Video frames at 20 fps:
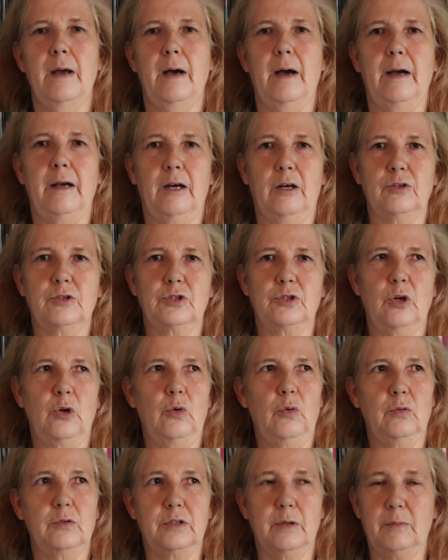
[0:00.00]
I
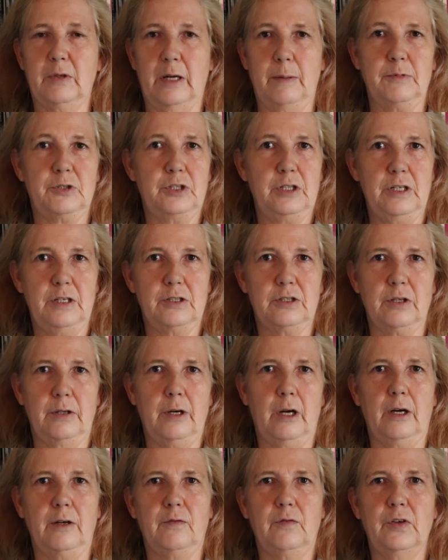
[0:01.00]
also sometimes teach a
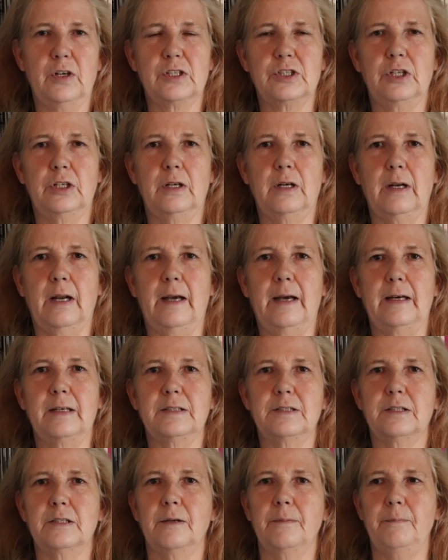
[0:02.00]
nonfiction
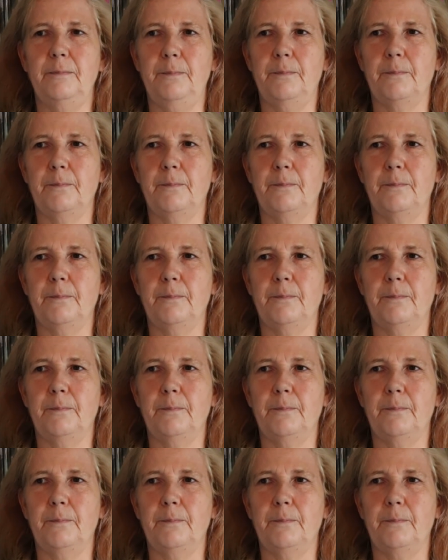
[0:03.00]
class,